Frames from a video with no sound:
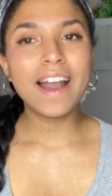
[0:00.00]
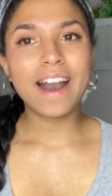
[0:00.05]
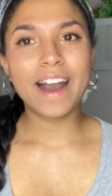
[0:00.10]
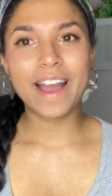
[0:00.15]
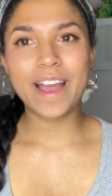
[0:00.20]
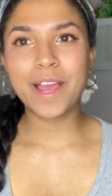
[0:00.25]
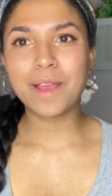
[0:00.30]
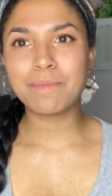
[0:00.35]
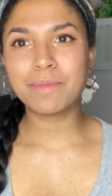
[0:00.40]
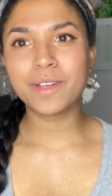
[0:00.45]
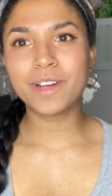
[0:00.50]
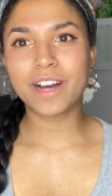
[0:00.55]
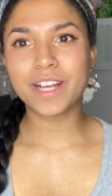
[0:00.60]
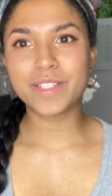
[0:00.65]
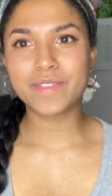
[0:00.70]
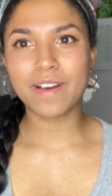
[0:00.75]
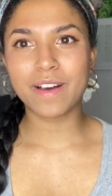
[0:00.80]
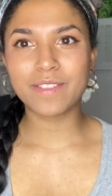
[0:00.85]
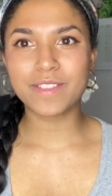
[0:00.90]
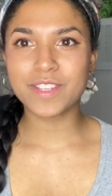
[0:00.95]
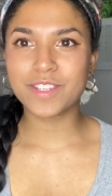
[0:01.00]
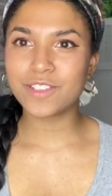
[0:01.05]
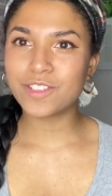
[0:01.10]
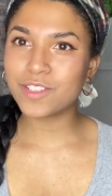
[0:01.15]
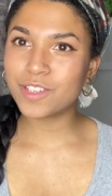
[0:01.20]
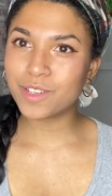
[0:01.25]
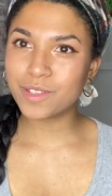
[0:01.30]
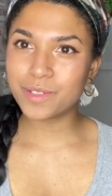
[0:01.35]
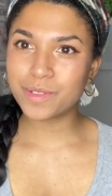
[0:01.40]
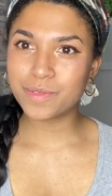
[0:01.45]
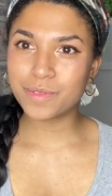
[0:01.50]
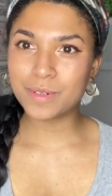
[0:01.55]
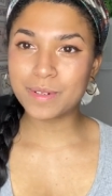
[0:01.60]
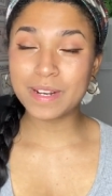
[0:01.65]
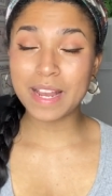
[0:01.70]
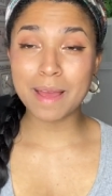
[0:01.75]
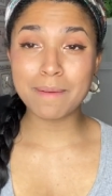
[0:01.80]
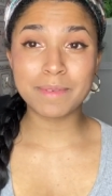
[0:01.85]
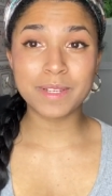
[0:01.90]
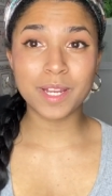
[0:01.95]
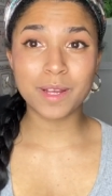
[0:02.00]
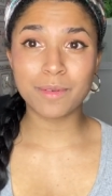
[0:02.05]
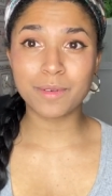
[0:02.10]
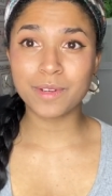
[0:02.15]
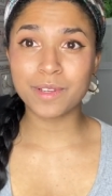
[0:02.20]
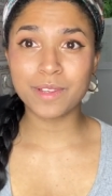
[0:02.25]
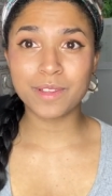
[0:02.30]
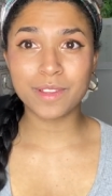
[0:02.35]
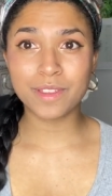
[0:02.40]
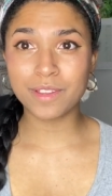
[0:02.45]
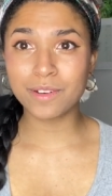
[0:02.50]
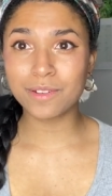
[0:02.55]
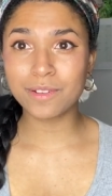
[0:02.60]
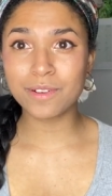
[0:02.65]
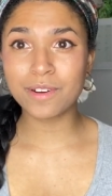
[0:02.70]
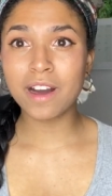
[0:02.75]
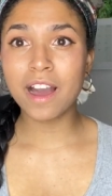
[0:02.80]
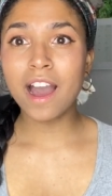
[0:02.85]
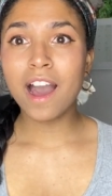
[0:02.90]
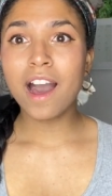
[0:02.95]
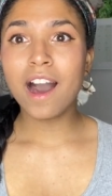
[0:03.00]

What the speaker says: I hope you guys found this useful. Let me know what you thought.